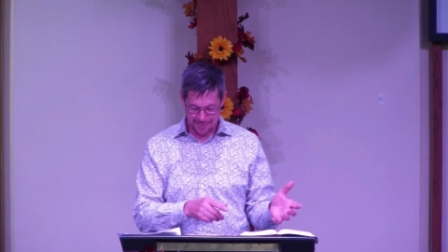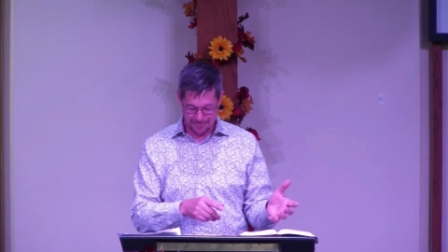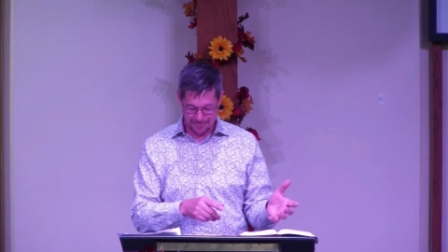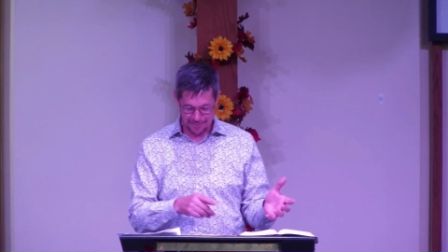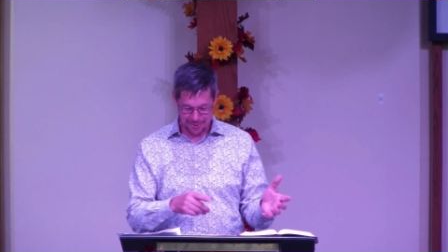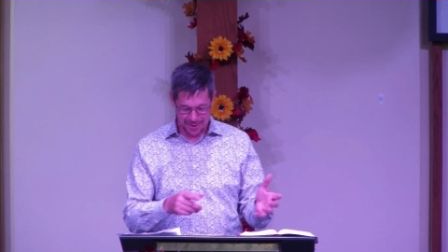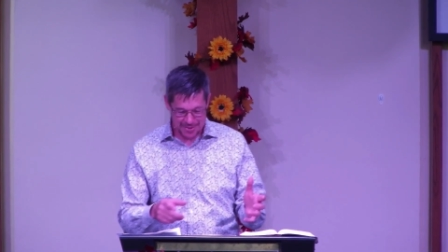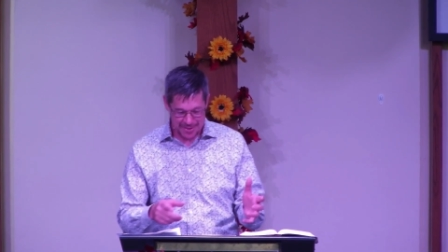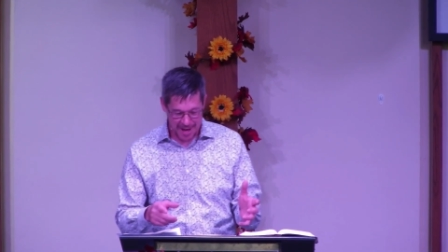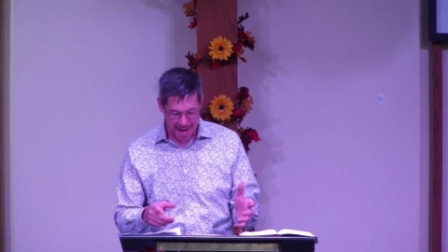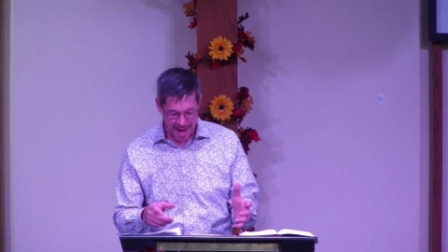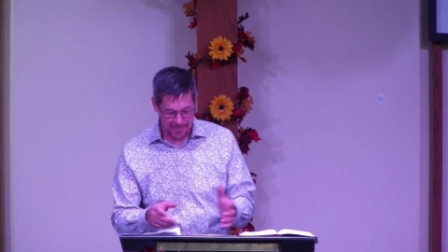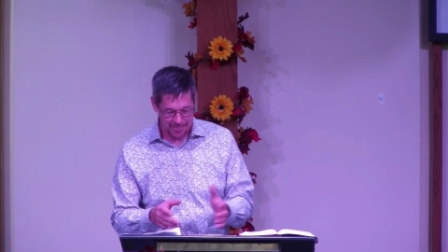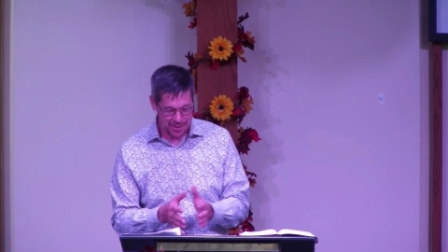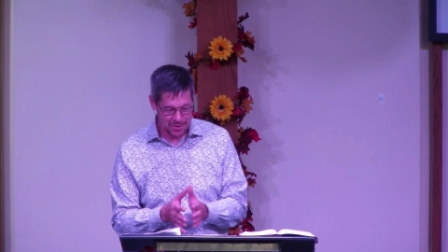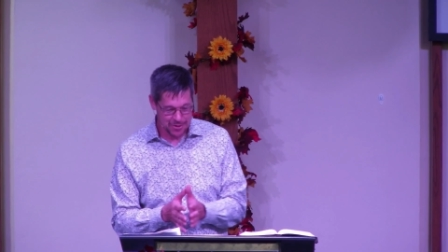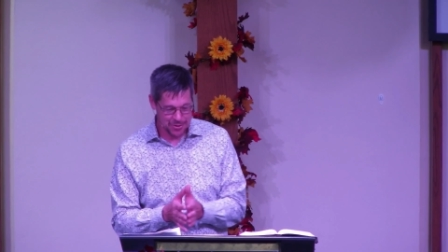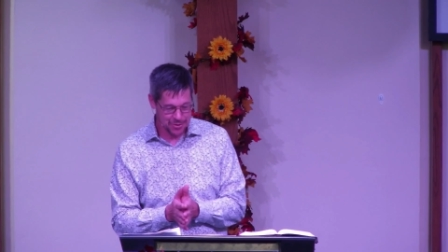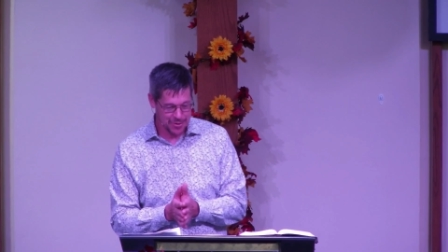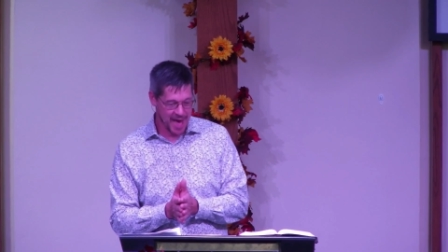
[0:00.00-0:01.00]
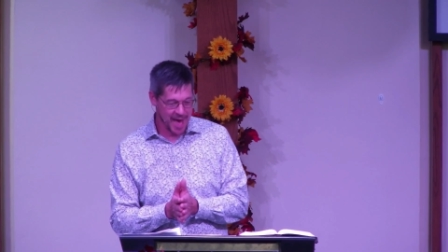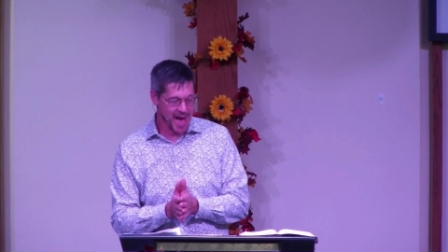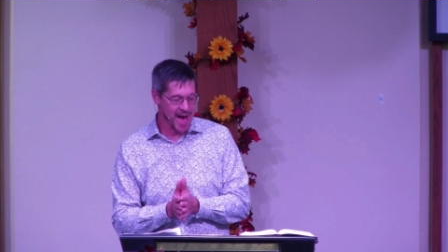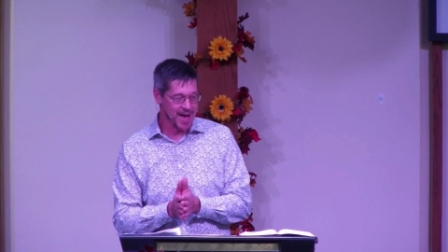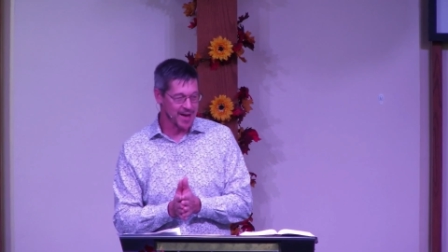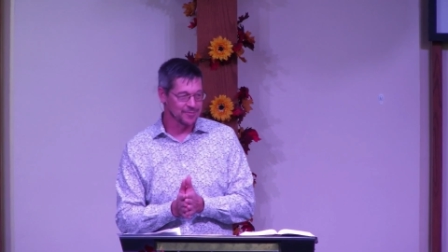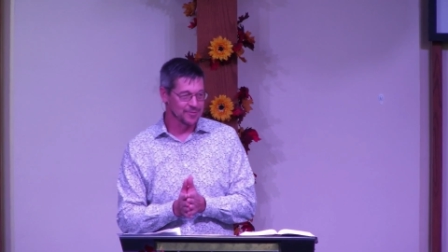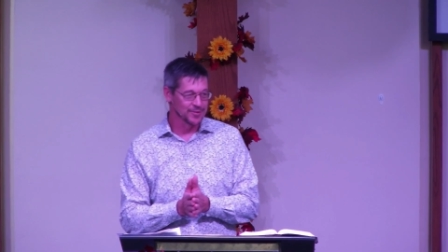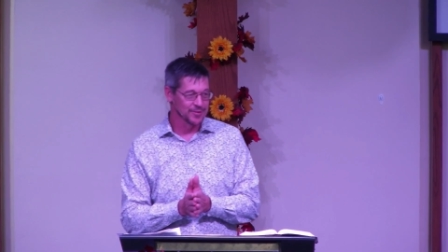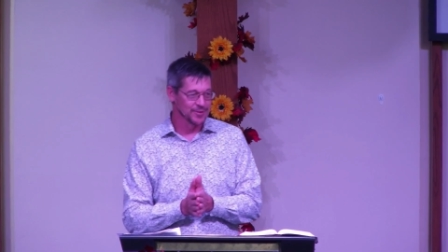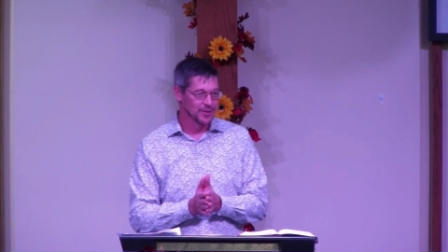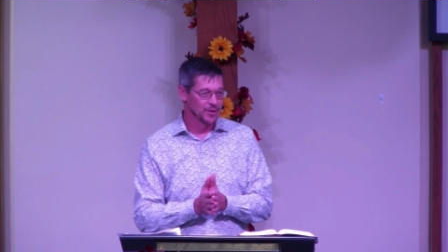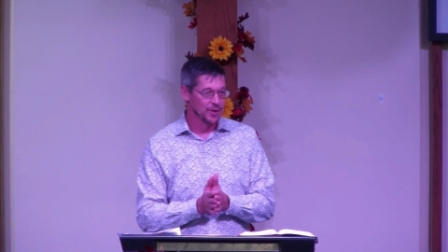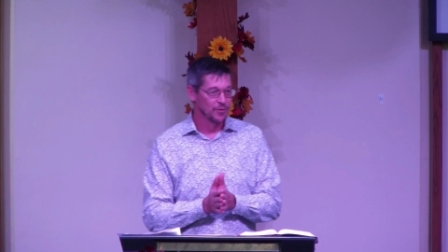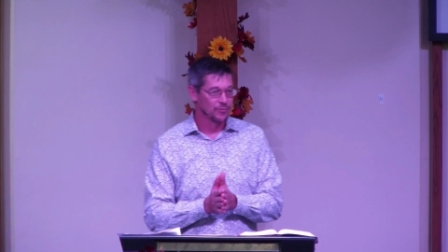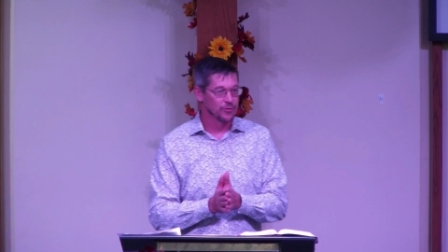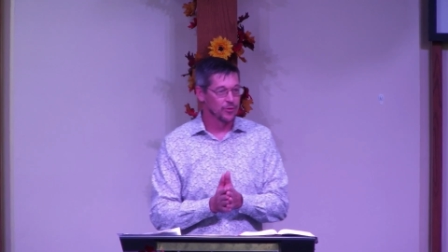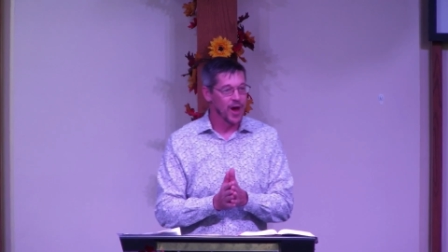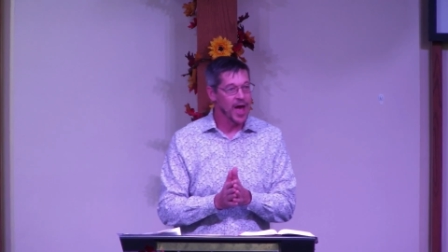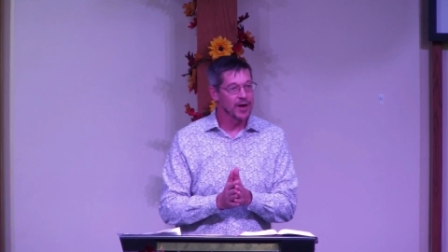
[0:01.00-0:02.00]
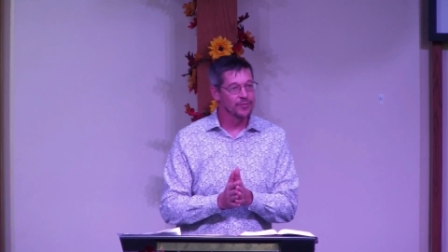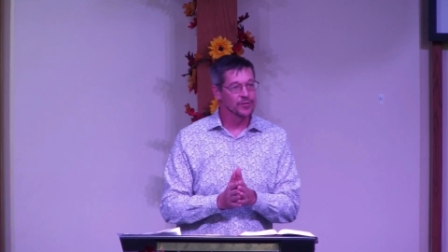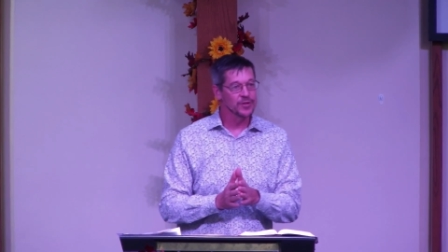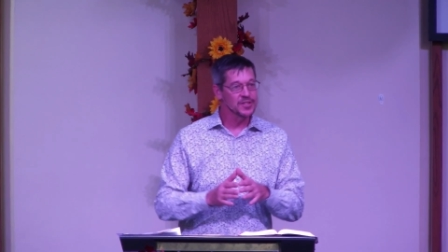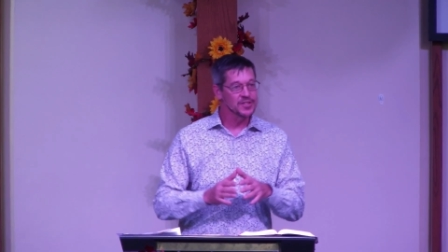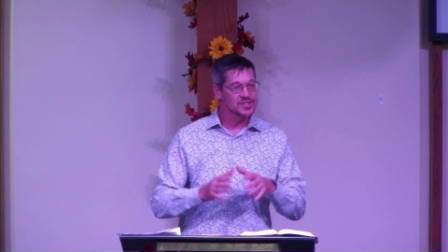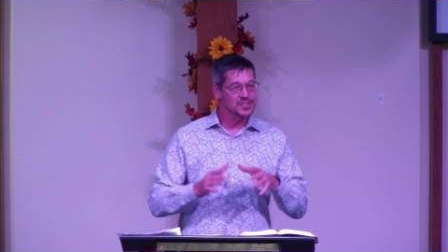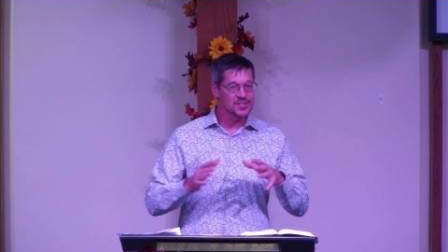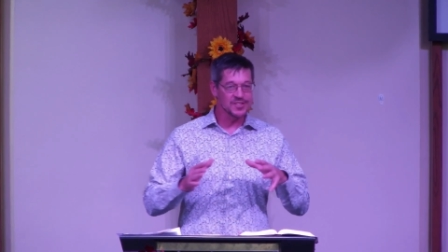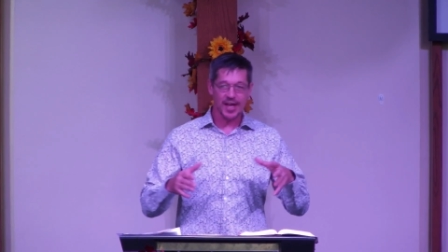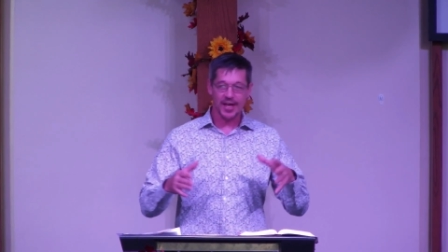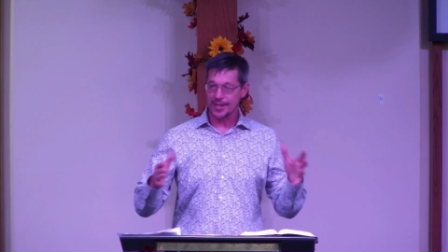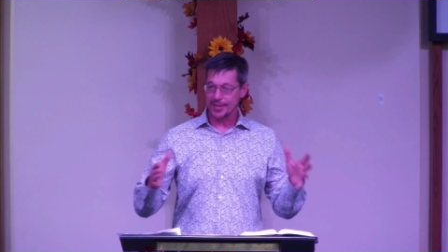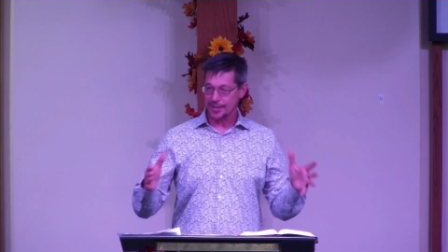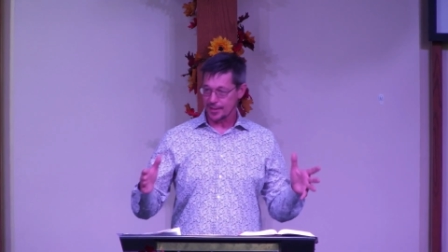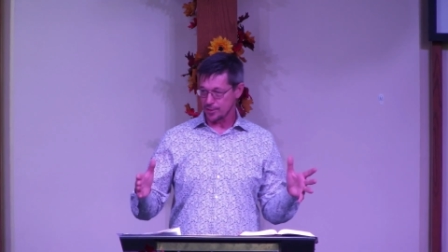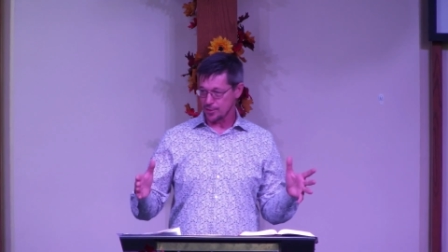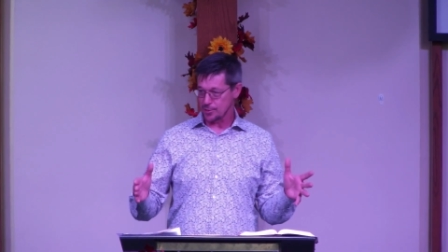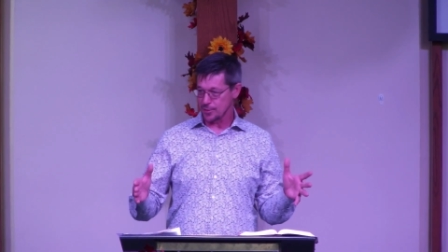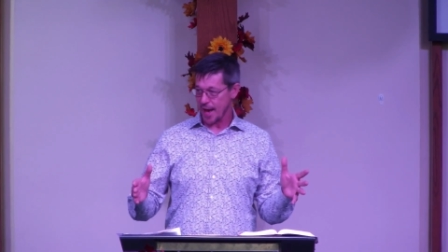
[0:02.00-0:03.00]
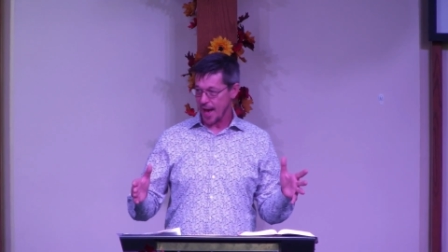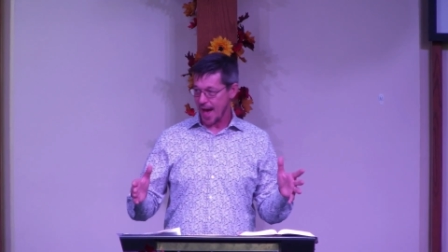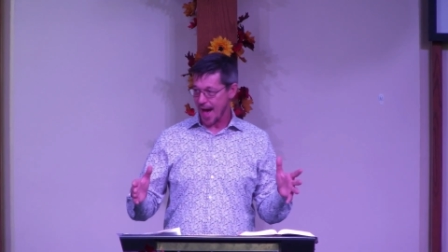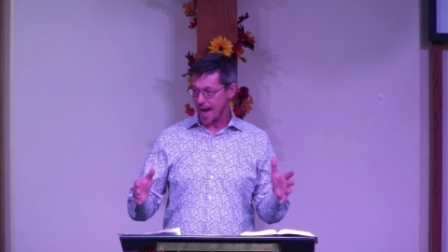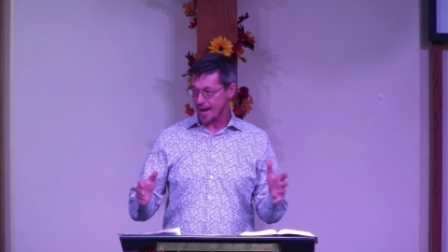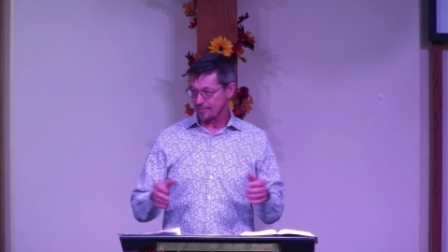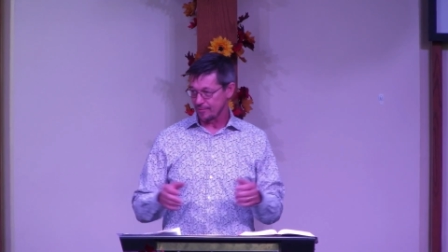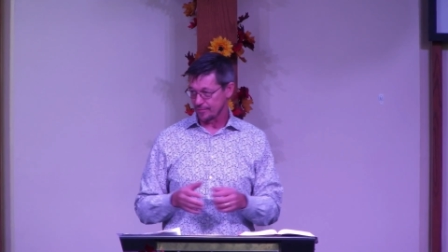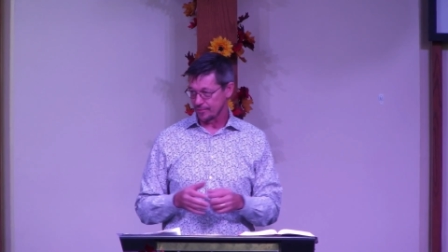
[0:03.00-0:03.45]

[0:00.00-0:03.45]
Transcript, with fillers: the time that you have, for every second that you have,